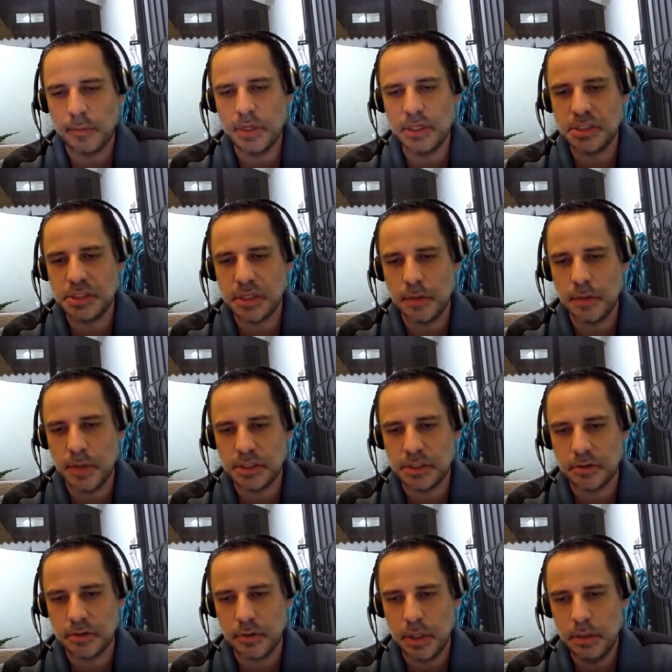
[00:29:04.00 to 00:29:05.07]
share my
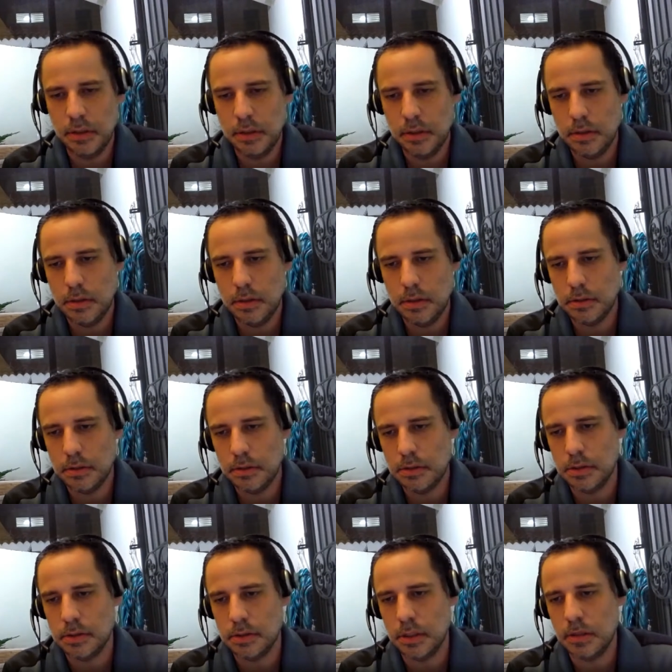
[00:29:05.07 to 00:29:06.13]
screen
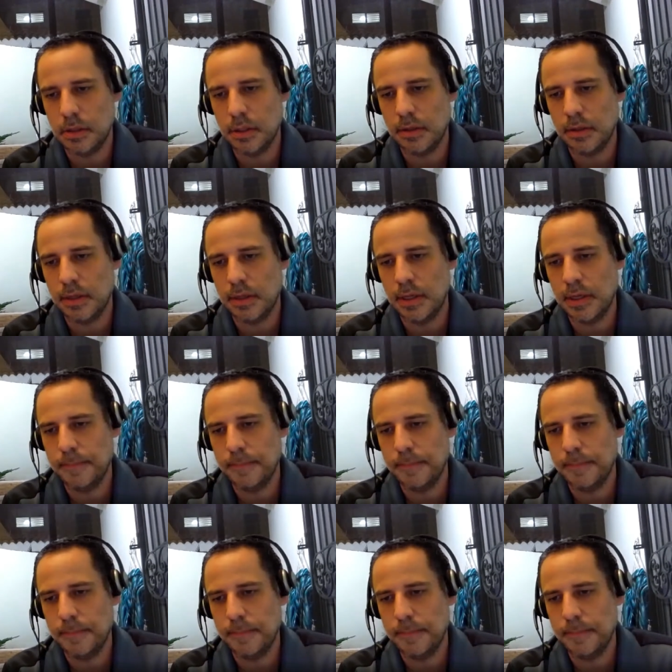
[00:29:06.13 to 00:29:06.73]
just so you can see.